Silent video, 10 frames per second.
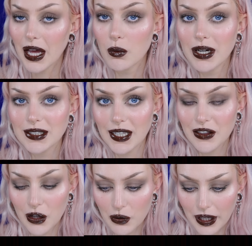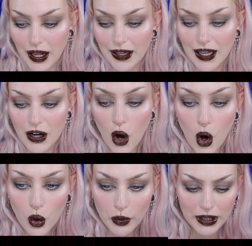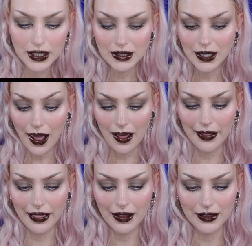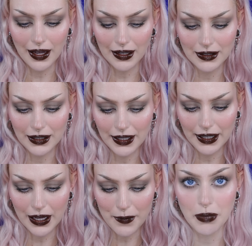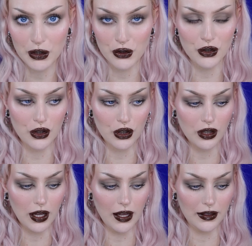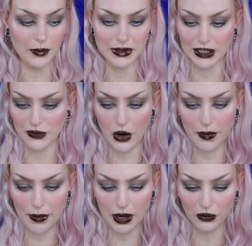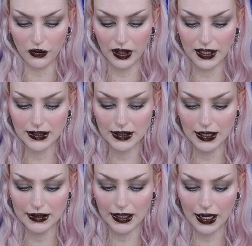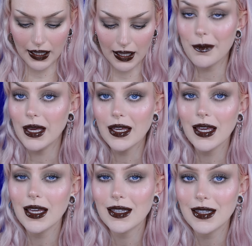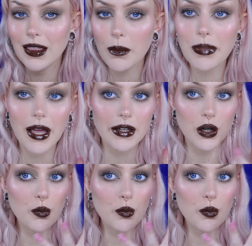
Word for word: I want to say though that I can already tell that the um, butter uh, lipsticks from About Face is like making the lip liner